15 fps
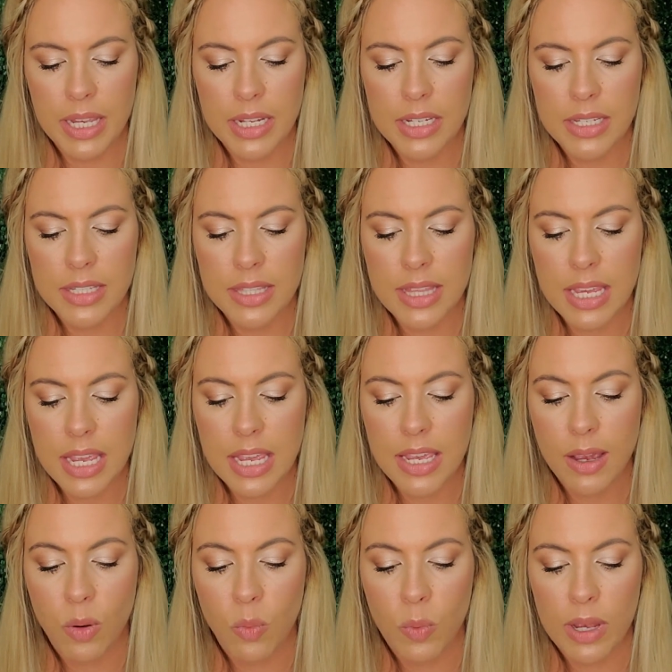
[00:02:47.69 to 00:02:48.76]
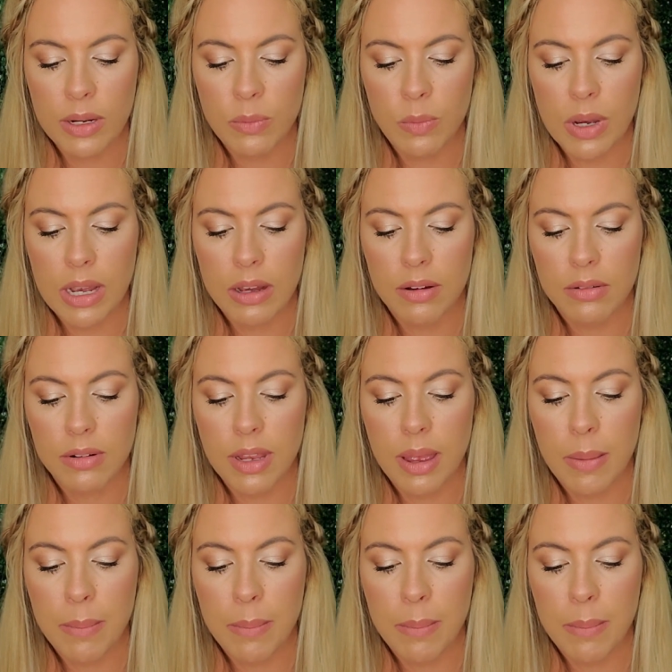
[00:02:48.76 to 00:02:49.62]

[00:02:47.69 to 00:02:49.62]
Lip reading: It is the Wet n Wild